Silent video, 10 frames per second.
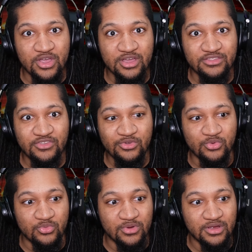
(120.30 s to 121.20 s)
good
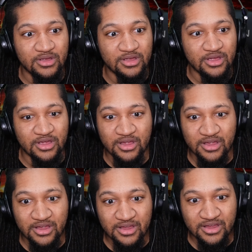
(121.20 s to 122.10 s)
too.
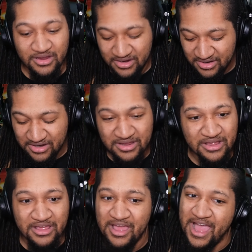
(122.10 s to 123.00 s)

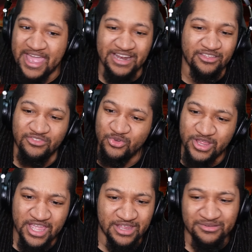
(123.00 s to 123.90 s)
I gotta listen to it
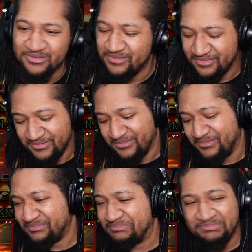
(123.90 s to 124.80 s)
again.
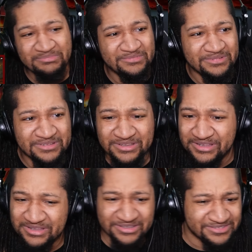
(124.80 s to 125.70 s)
Just one
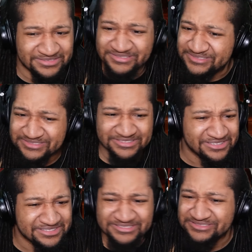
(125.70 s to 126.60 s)
bucket helmet and you're
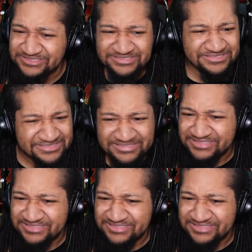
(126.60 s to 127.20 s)
done